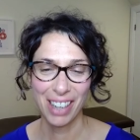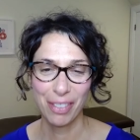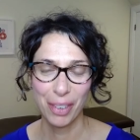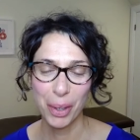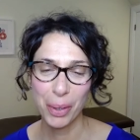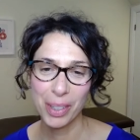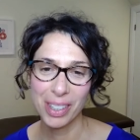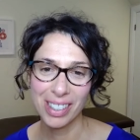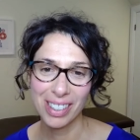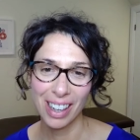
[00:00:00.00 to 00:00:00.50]
Hey
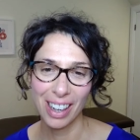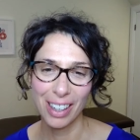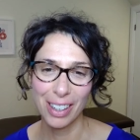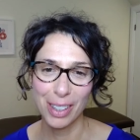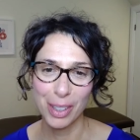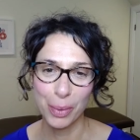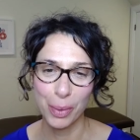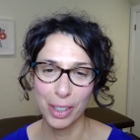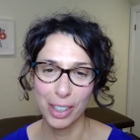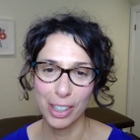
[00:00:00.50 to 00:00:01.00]
folks, I
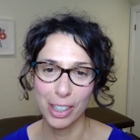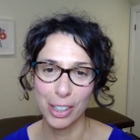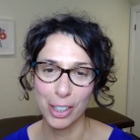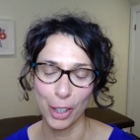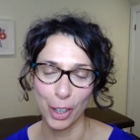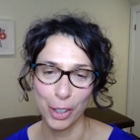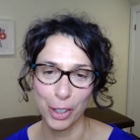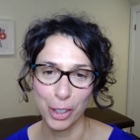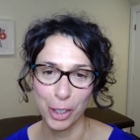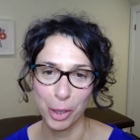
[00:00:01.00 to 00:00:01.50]
just wanted to
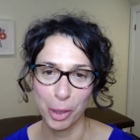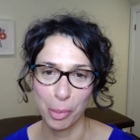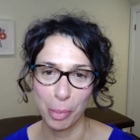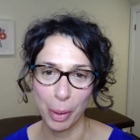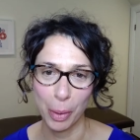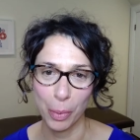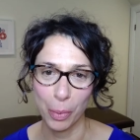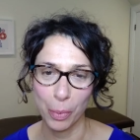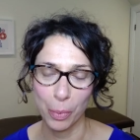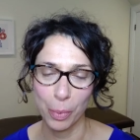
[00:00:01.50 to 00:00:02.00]
talk to you
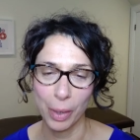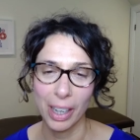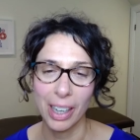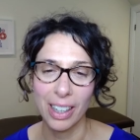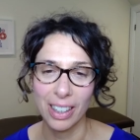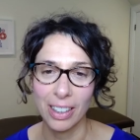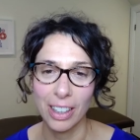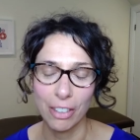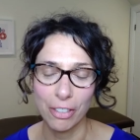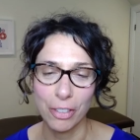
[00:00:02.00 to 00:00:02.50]
about
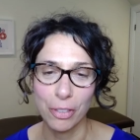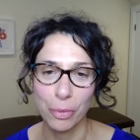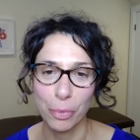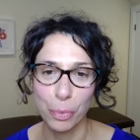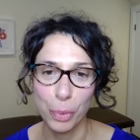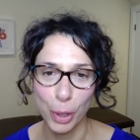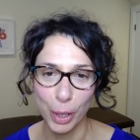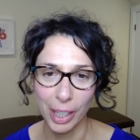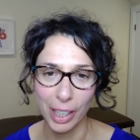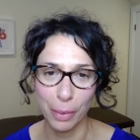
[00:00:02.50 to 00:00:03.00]
why I love
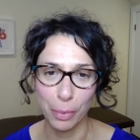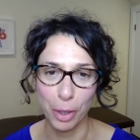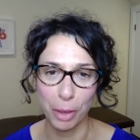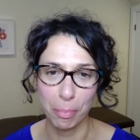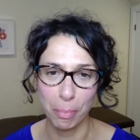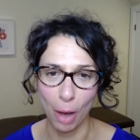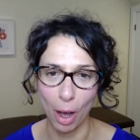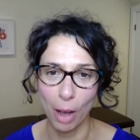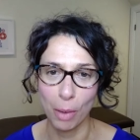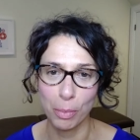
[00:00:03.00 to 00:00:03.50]
working
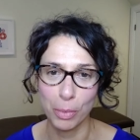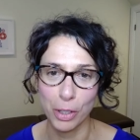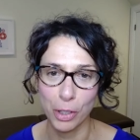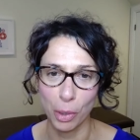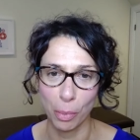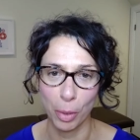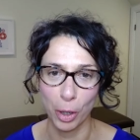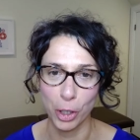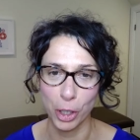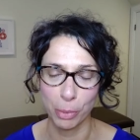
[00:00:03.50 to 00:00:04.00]
with moms
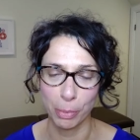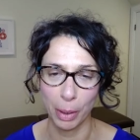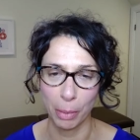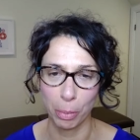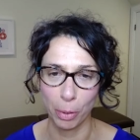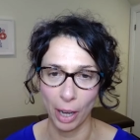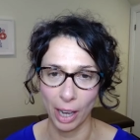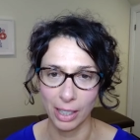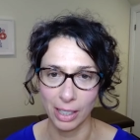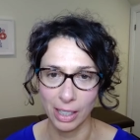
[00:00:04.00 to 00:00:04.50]
so much in my
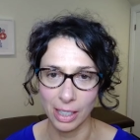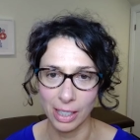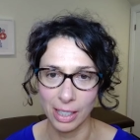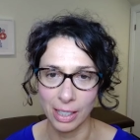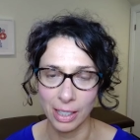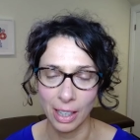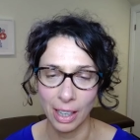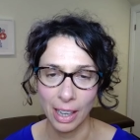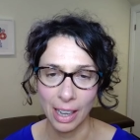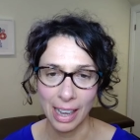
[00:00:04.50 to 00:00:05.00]

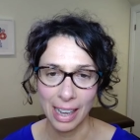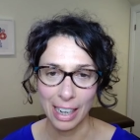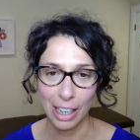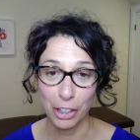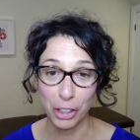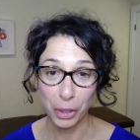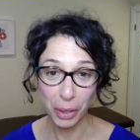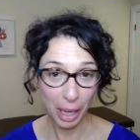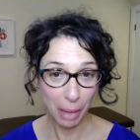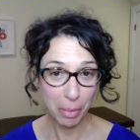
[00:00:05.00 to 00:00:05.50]
practice. Now
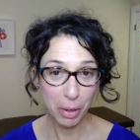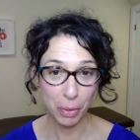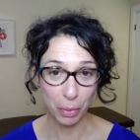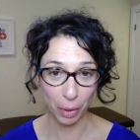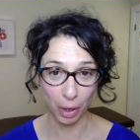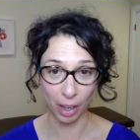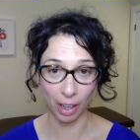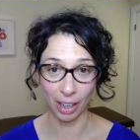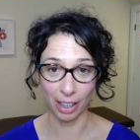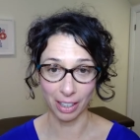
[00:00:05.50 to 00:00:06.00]
don't get me
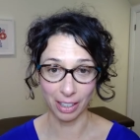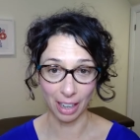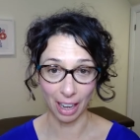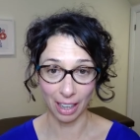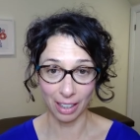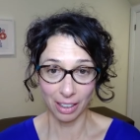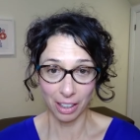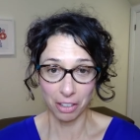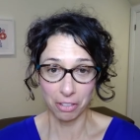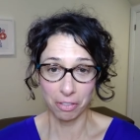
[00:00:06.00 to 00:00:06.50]
wrong, I,
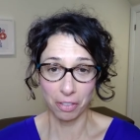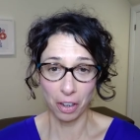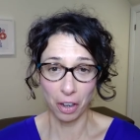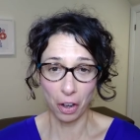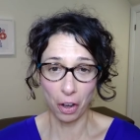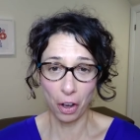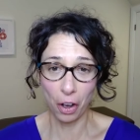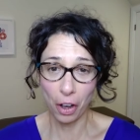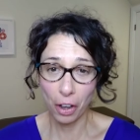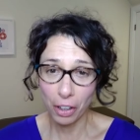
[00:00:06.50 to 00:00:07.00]
I love
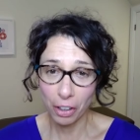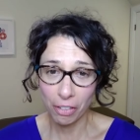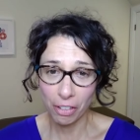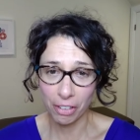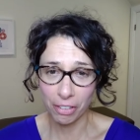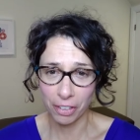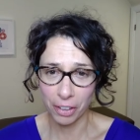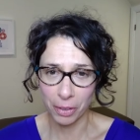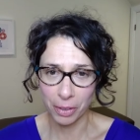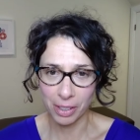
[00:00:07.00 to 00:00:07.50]
all
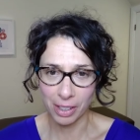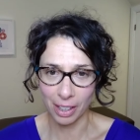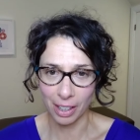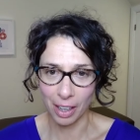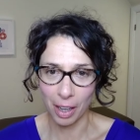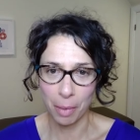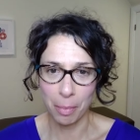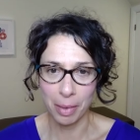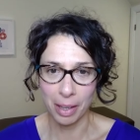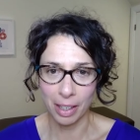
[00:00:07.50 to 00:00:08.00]
of the folks that
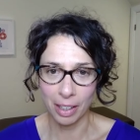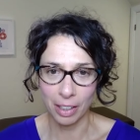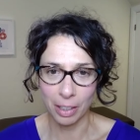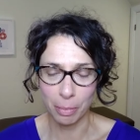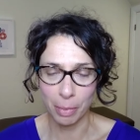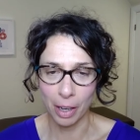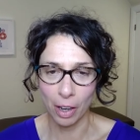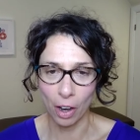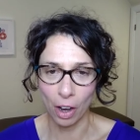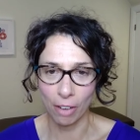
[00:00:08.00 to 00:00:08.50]
come
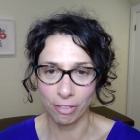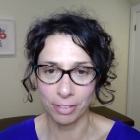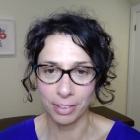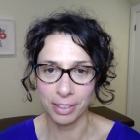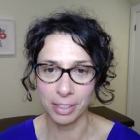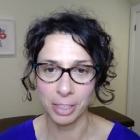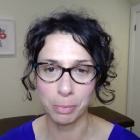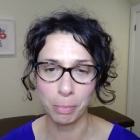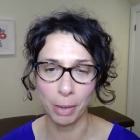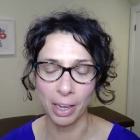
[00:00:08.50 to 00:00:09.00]
into my
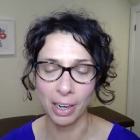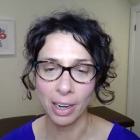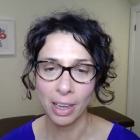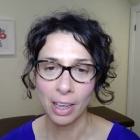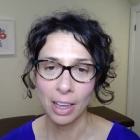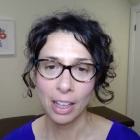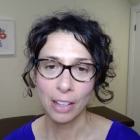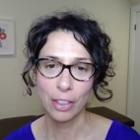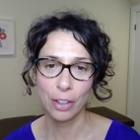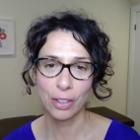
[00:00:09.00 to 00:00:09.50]
office, but
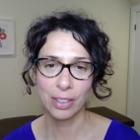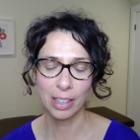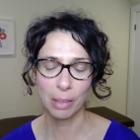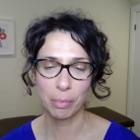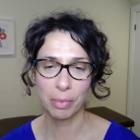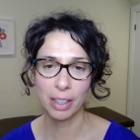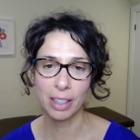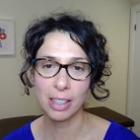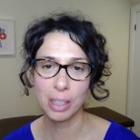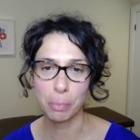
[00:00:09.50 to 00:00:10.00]
there's
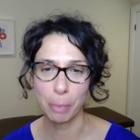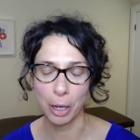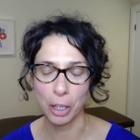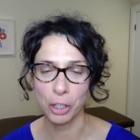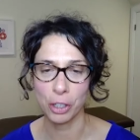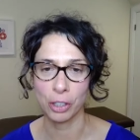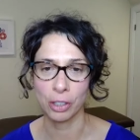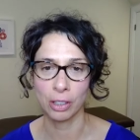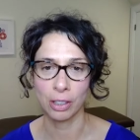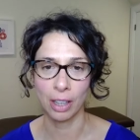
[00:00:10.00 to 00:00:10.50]
something
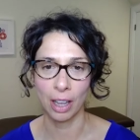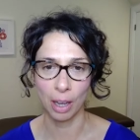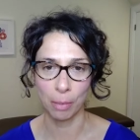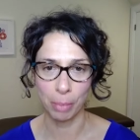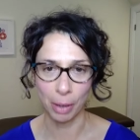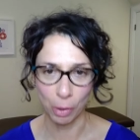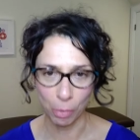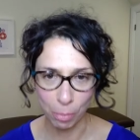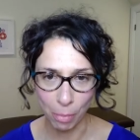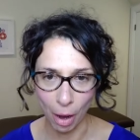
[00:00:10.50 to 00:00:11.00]
special
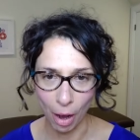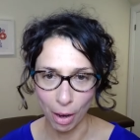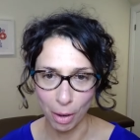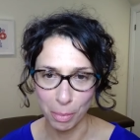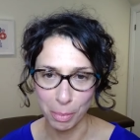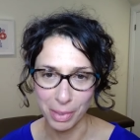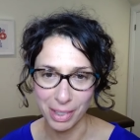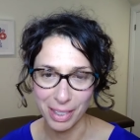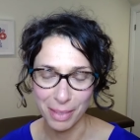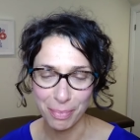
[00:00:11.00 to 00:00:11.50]
about
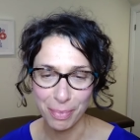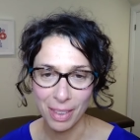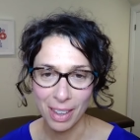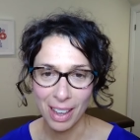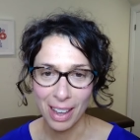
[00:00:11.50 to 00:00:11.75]
moms.